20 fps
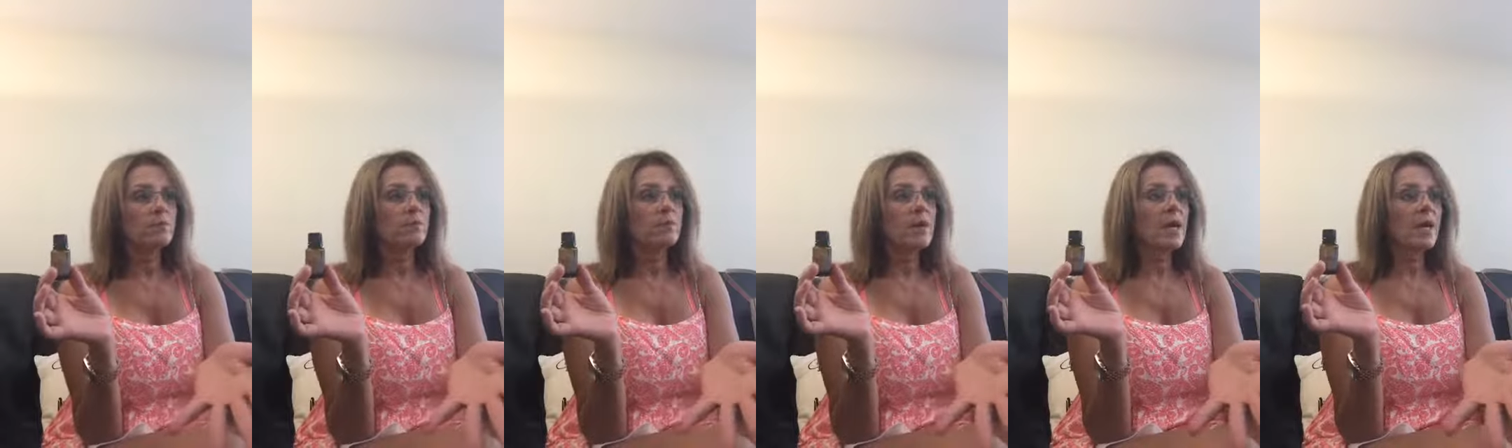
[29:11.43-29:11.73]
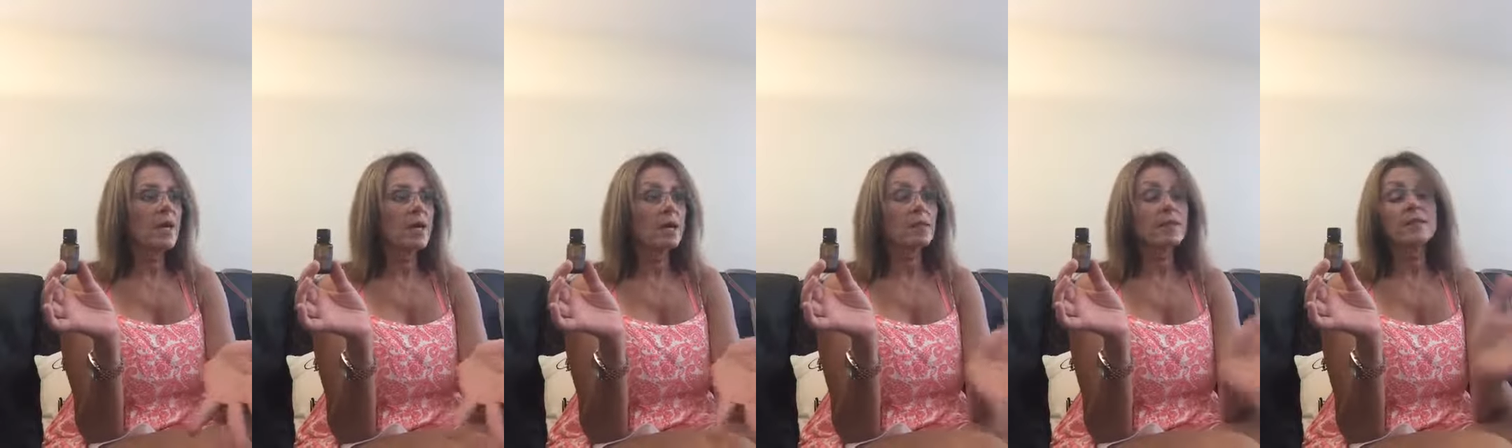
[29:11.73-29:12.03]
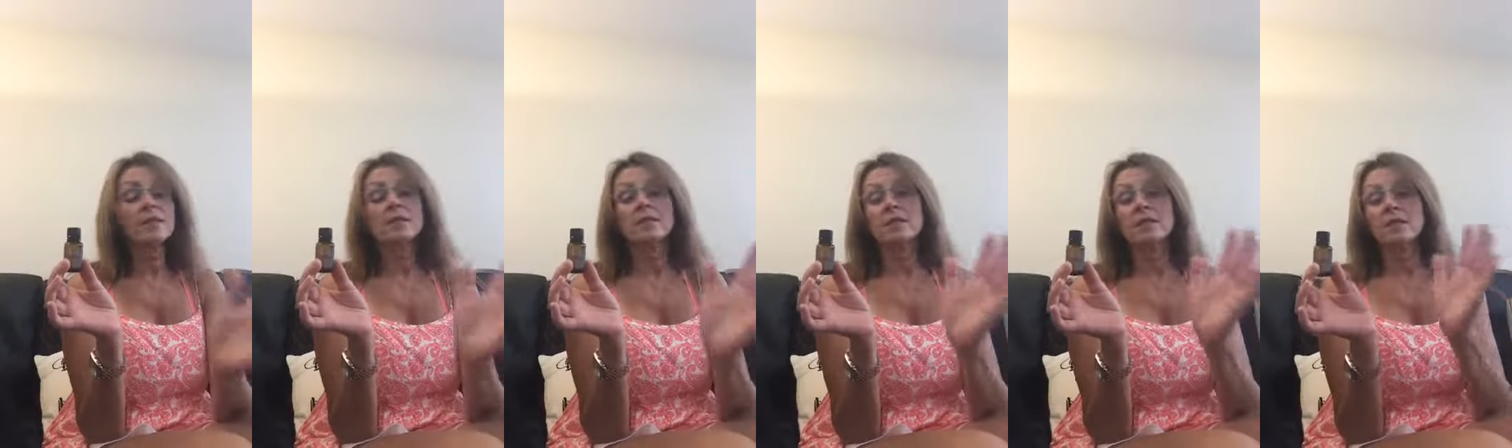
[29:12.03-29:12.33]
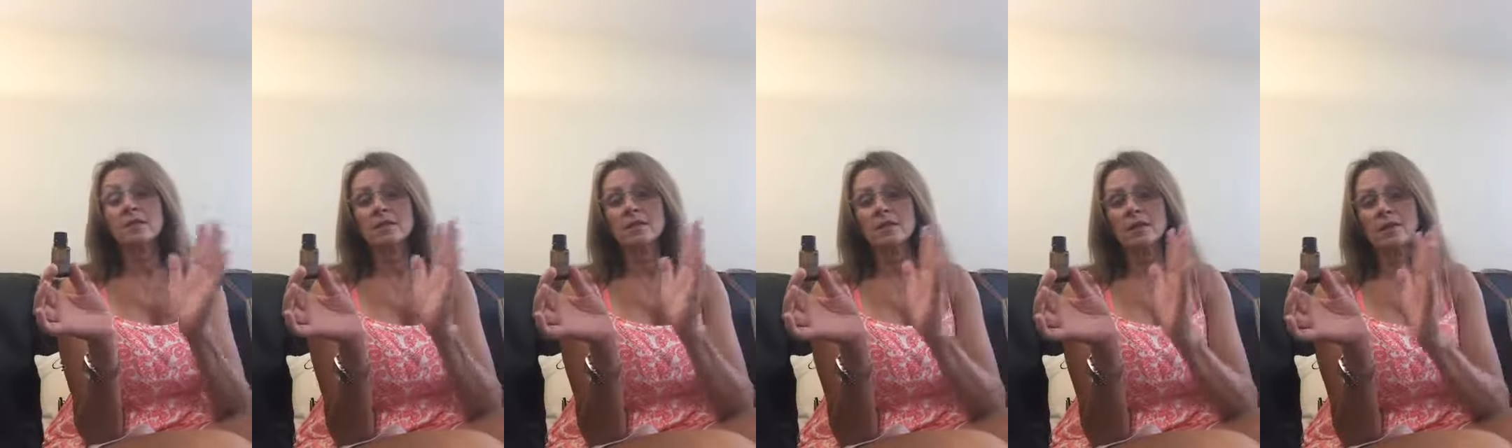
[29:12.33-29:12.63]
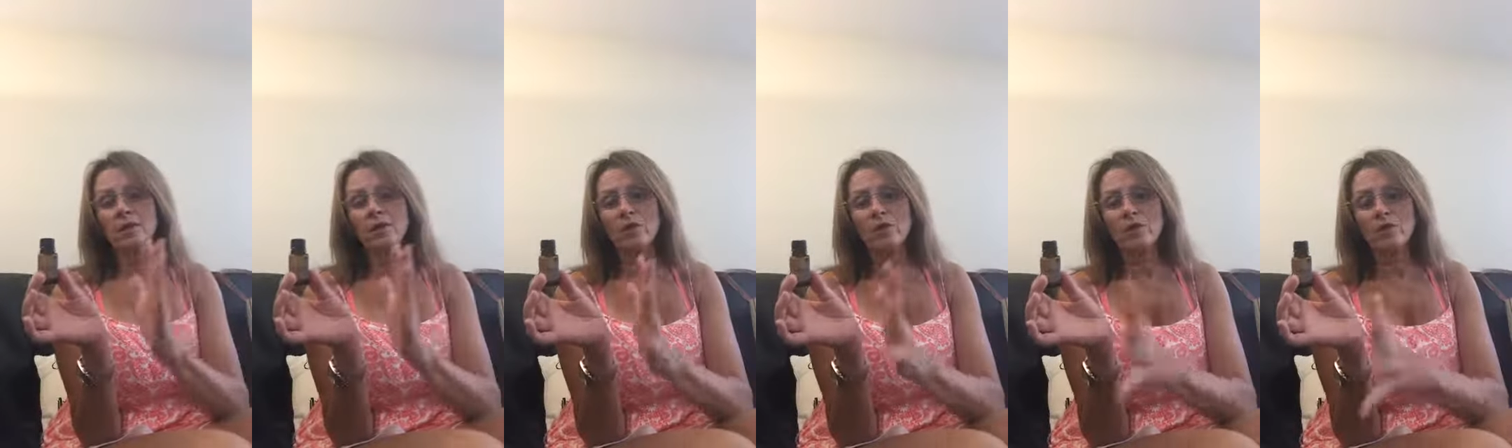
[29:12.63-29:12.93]
baths, and
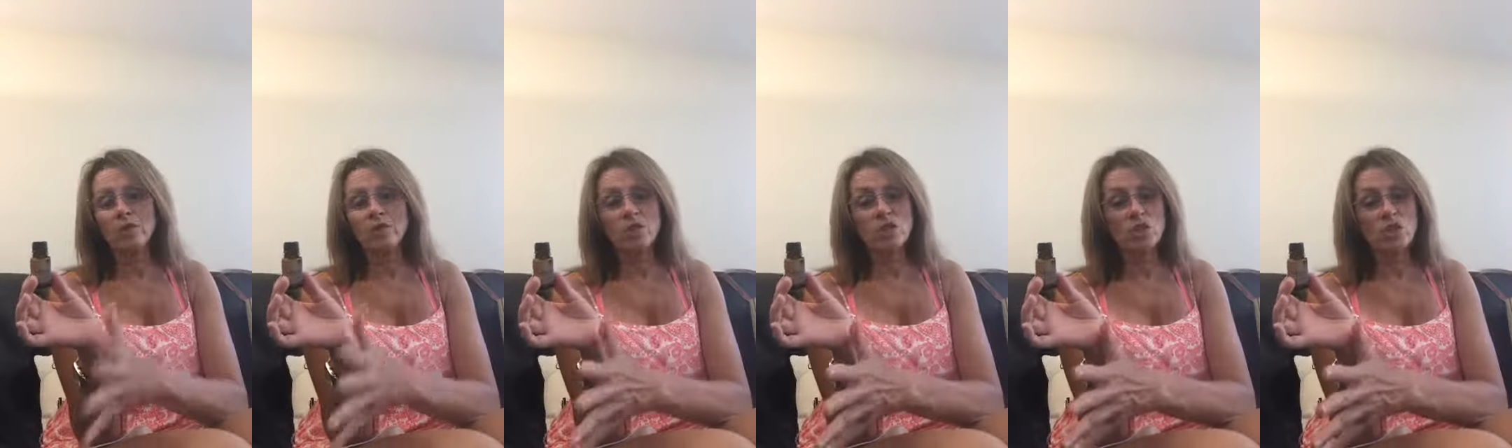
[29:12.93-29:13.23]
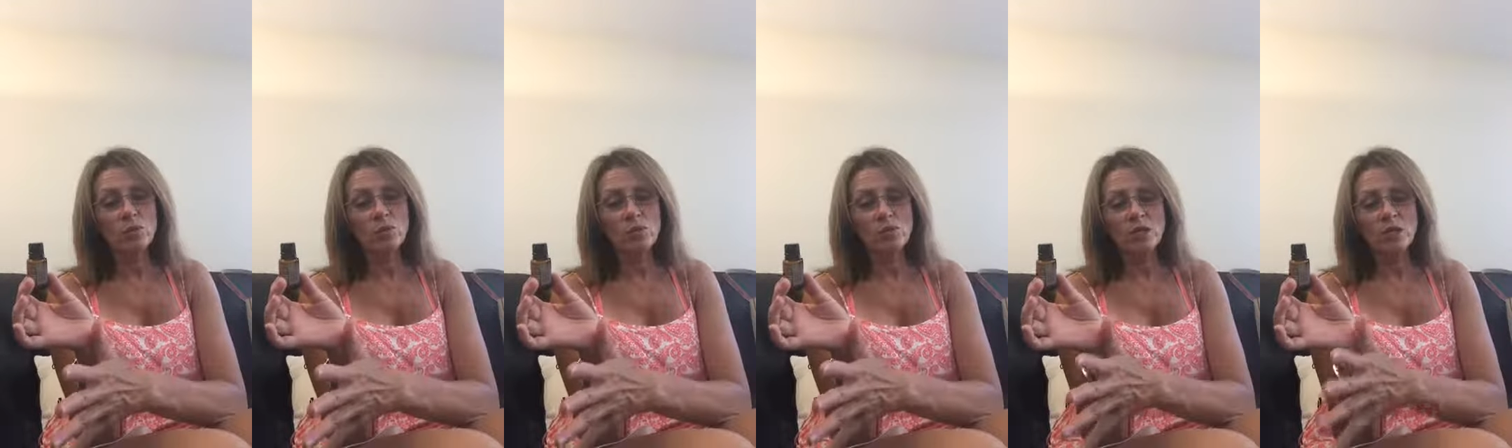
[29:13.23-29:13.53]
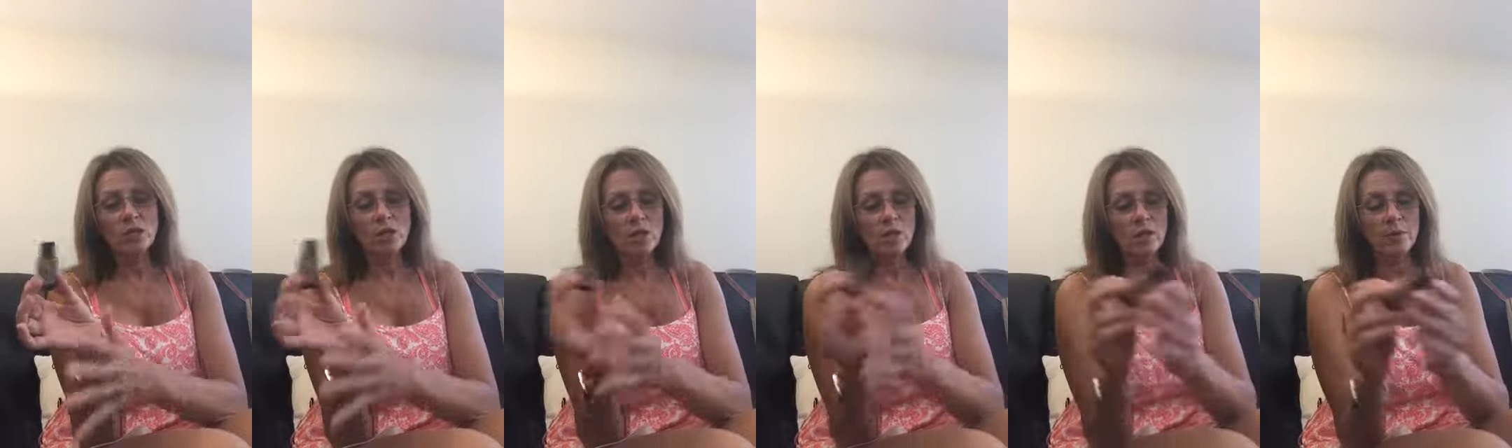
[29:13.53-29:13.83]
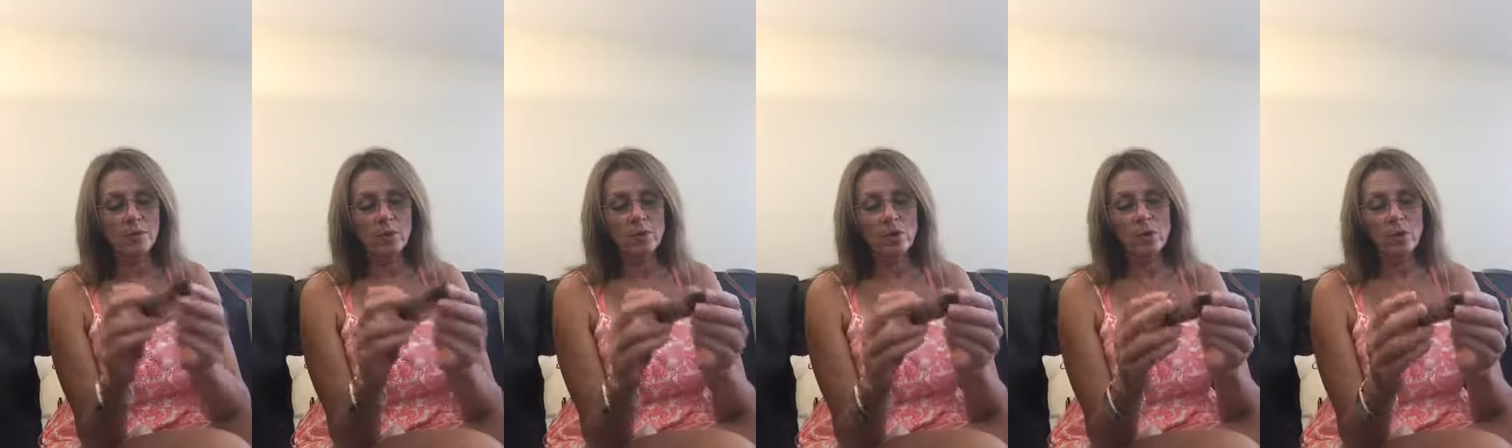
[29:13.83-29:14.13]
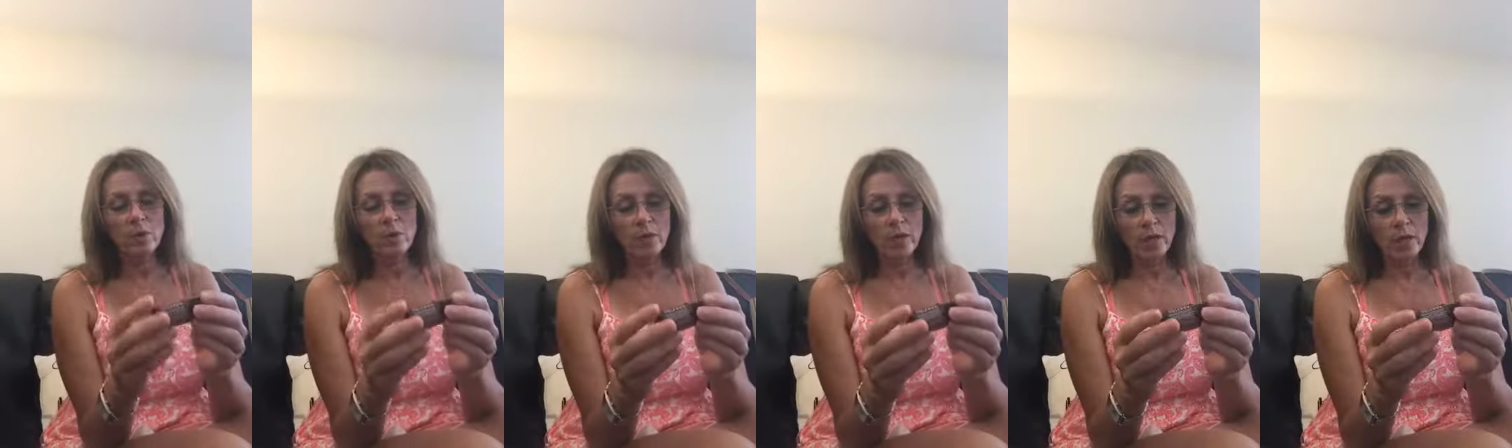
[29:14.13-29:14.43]
from the Egyptian times all
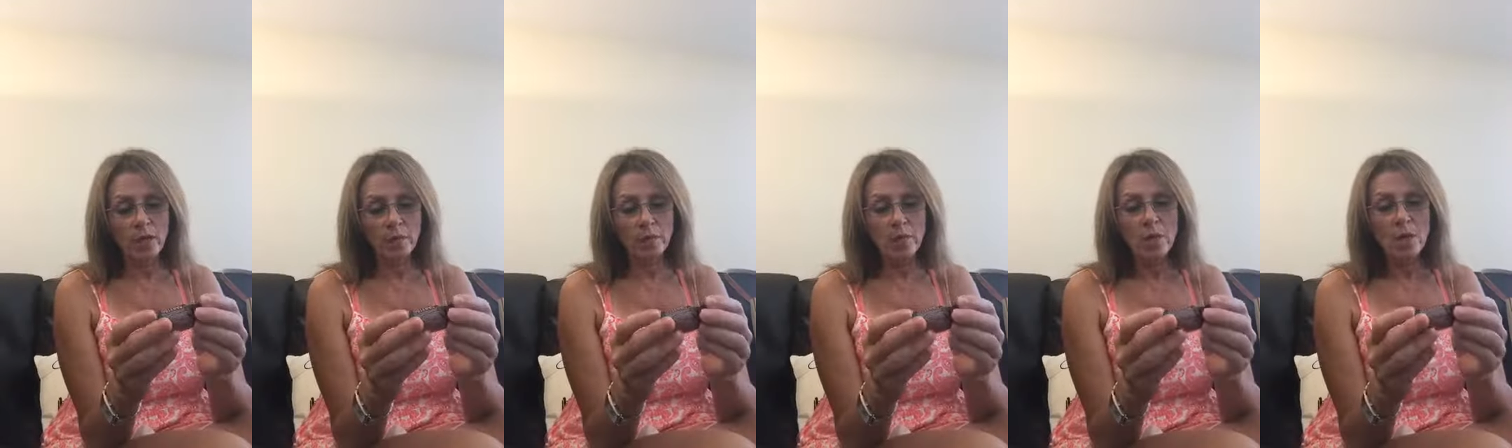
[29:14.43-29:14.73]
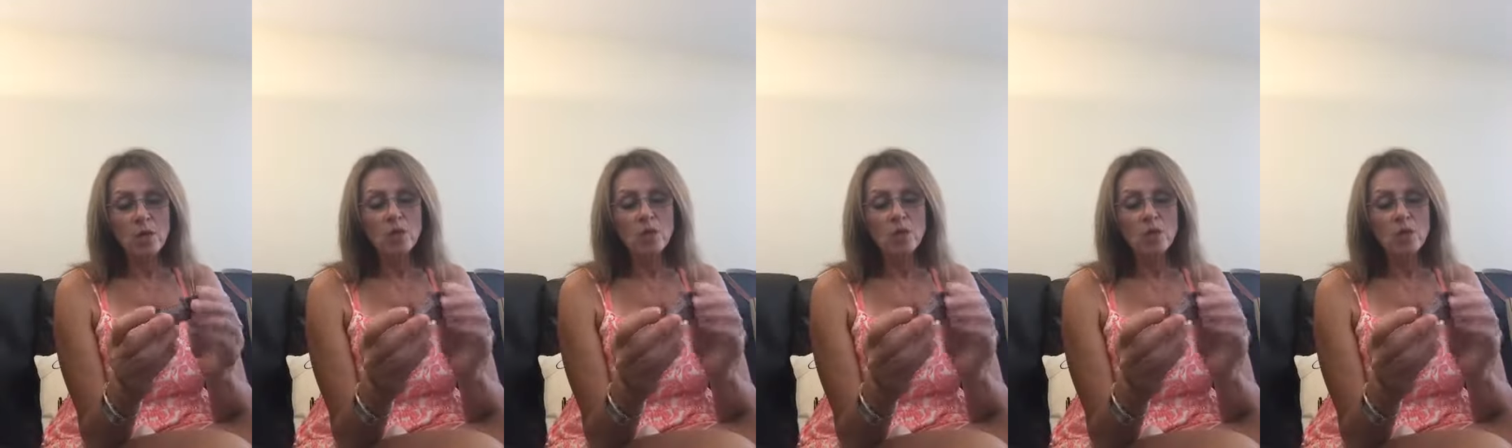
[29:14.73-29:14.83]
the way up.